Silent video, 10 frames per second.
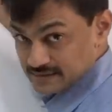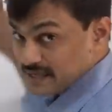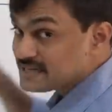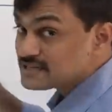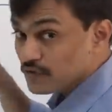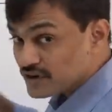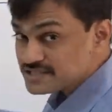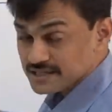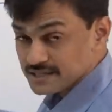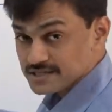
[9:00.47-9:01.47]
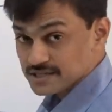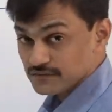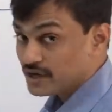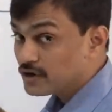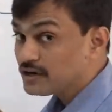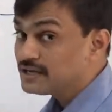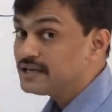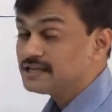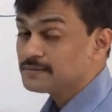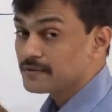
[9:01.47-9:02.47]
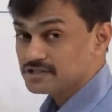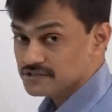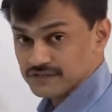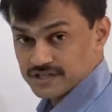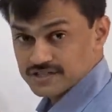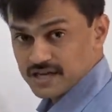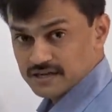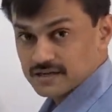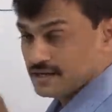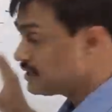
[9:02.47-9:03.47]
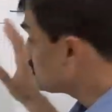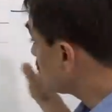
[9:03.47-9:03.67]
that is our first condition we are not delaying the project finish date it is